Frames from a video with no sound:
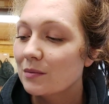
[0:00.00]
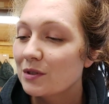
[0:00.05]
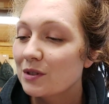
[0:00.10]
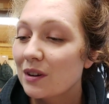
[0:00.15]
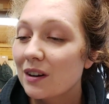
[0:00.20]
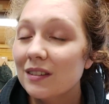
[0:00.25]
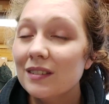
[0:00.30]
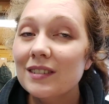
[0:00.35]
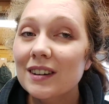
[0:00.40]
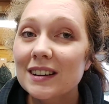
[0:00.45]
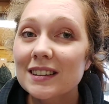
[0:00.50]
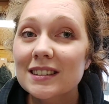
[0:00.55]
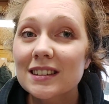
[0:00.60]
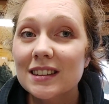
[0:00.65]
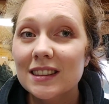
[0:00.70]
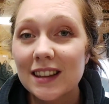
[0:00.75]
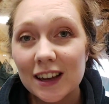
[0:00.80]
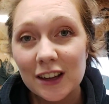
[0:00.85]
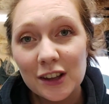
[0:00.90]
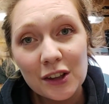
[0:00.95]
So
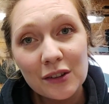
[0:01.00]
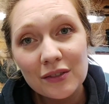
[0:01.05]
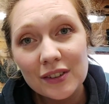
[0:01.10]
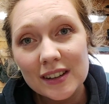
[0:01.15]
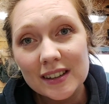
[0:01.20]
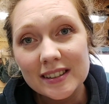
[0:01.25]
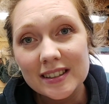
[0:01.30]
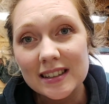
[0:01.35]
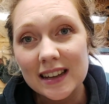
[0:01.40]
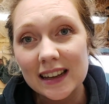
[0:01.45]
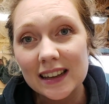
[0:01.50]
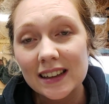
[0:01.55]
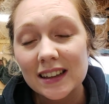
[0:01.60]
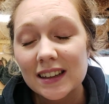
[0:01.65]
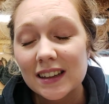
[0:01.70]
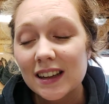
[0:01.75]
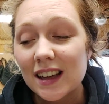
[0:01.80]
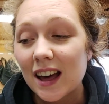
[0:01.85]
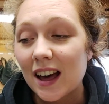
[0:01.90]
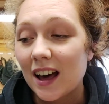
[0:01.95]
otherwise, thank you for listening.
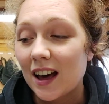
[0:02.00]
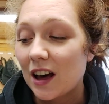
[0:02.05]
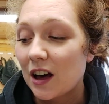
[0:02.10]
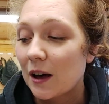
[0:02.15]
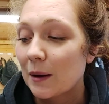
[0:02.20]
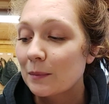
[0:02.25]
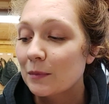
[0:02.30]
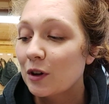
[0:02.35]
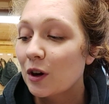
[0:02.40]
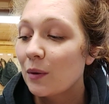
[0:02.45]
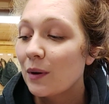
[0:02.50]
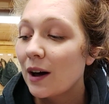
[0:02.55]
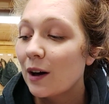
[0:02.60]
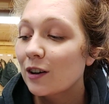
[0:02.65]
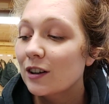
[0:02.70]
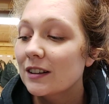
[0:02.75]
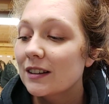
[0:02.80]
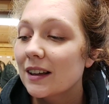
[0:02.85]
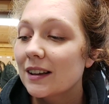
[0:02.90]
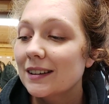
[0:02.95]
Go
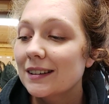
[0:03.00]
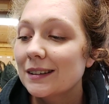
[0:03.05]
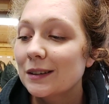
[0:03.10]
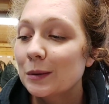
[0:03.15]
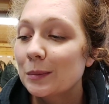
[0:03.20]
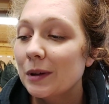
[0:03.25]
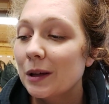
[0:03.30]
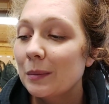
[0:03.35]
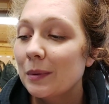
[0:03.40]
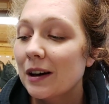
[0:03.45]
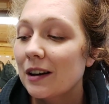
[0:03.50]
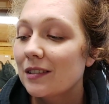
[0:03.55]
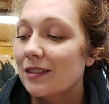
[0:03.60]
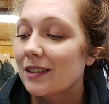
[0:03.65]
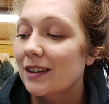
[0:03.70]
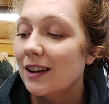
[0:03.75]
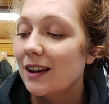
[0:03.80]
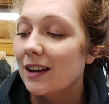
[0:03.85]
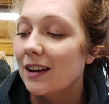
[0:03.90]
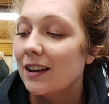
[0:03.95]
out and learn a little bit about
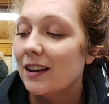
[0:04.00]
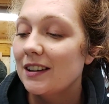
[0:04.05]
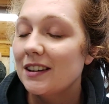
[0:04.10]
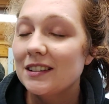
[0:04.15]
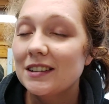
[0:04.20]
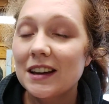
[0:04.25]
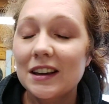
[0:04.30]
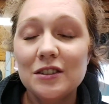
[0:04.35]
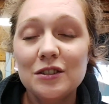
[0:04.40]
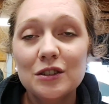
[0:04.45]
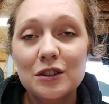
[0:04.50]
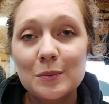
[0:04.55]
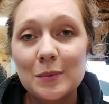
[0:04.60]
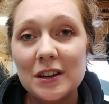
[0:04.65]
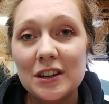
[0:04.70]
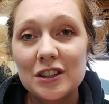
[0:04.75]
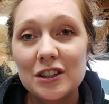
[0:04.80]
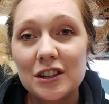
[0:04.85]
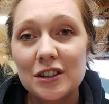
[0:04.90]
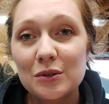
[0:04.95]
an endangered
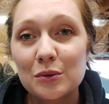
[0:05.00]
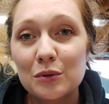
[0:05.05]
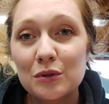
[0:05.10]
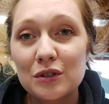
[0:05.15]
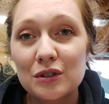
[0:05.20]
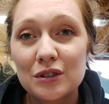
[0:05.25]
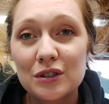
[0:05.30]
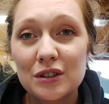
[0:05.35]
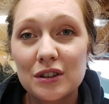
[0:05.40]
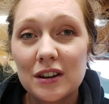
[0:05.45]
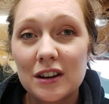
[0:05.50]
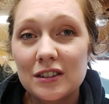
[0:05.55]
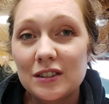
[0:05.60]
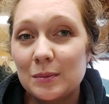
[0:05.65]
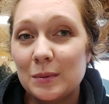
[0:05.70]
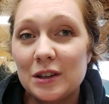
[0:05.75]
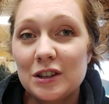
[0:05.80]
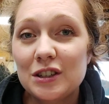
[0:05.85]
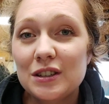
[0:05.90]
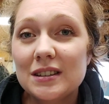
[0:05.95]
species, or just a
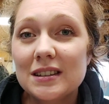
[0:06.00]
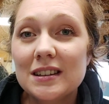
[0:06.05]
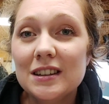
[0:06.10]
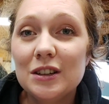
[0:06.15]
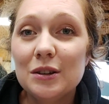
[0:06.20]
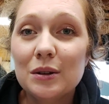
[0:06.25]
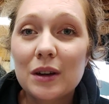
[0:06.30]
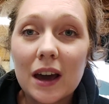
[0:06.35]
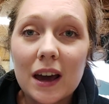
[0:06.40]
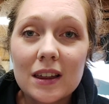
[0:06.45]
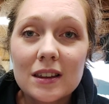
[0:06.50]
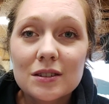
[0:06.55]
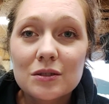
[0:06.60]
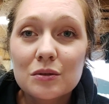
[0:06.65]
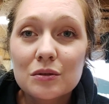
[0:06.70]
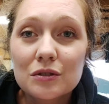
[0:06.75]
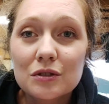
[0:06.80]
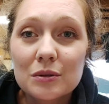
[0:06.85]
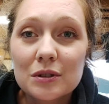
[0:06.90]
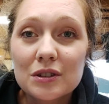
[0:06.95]
species in the UK
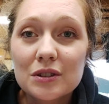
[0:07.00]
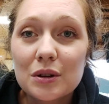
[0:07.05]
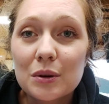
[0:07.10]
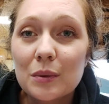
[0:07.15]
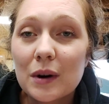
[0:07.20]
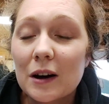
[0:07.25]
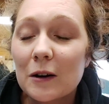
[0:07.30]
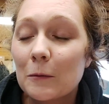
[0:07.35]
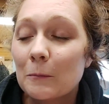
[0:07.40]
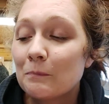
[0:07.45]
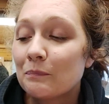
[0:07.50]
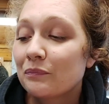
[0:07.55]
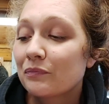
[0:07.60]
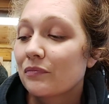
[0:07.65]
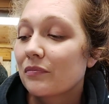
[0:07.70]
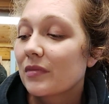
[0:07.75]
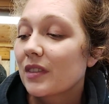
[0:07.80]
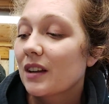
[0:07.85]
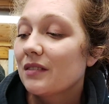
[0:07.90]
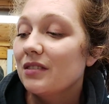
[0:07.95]
that's not doing too well,
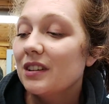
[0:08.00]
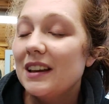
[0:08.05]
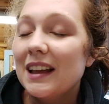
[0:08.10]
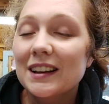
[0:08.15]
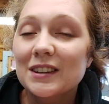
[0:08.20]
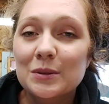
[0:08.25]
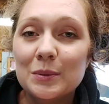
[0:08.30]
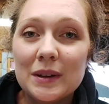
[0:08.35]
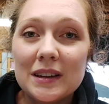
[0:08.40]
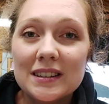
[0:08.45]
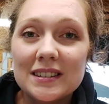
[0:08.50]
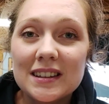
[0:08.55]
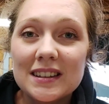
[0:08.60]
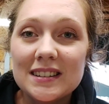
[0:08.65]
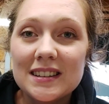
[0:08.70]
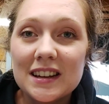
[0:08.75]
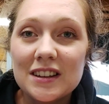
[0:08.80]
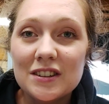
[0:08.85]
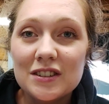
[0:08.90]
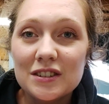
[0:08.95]
for next week's
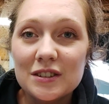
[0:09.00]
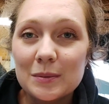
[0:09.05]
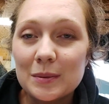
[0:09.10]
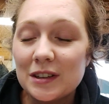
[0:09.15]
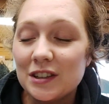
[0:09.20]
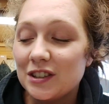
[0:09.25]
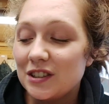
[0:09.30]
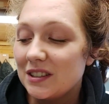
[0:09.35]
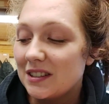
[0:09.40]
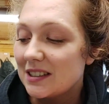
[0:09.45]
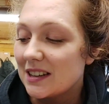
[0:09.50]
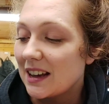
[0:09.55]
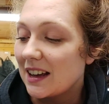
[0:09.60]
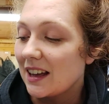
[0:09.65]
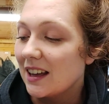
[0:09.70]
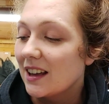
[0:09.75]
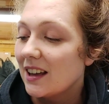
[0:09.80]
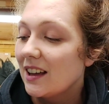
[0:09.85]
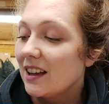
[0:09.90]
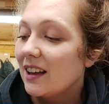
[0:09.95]
Endangered Species
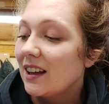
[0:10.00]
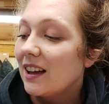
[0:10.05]
Day.